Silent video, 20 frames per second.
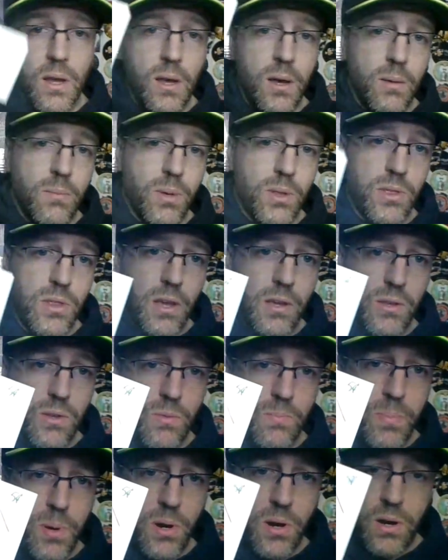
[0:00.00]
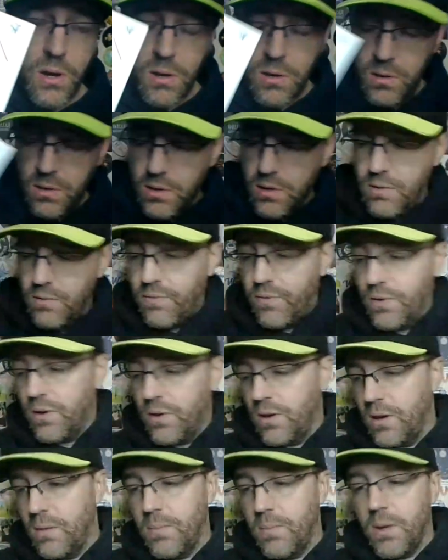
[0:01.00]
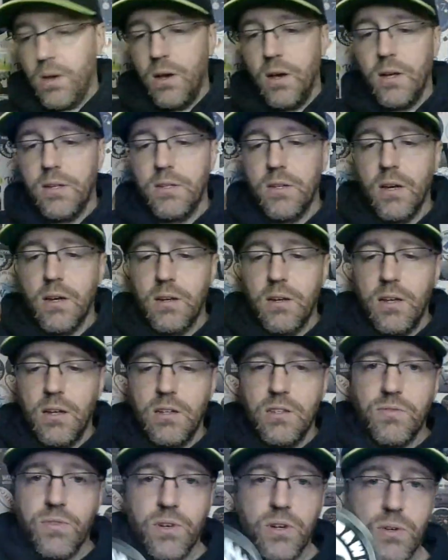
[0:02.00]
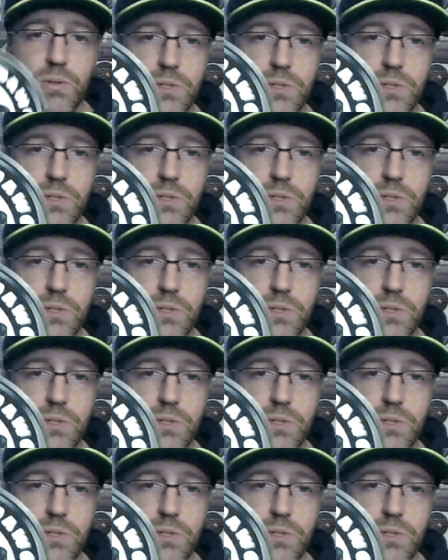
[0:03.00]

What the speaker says: But thank you, Paul from HotDawg Digs, for hosting